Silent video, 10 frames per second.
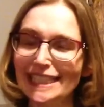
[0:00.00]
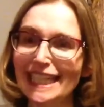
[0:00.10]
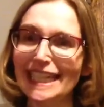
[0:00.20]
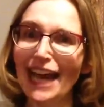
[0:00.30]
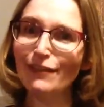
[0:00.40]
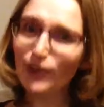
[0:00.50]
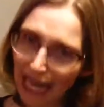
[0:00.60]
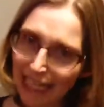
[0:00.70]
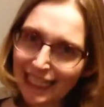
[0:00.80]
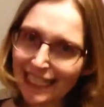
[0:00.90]
Like, have you
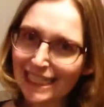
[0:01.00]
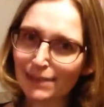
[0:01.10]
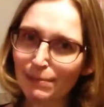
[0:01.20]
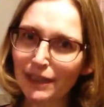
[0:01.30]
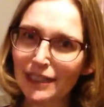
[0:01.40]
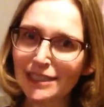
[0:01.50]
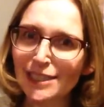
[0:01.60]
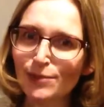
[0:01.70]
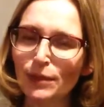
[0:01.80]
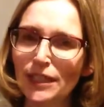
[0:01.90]
had that
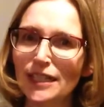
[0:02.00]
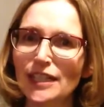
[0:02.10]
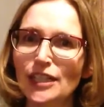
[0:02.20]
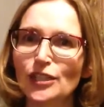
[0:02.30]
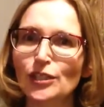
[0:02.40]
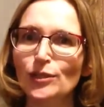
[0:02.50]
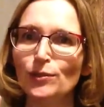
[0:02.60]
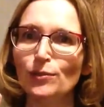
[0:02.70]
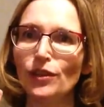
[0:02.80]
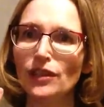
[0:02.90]
experience where
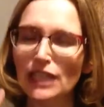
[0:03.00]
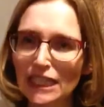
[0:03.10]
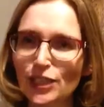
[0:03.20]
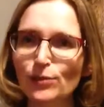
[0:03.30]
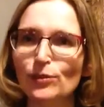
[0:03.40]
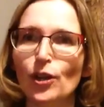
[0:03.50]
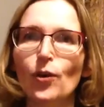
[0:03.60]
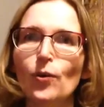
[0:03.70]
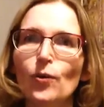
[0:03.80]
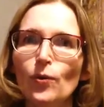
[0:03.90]
you think you
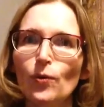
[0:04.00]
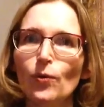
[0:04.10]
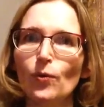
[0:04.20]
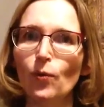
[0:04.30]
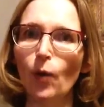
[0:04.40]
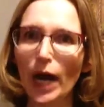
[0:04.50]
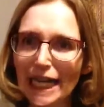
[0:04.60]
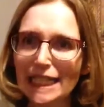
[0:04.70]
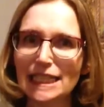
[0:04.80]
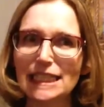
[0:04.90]
know
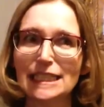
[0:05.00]
what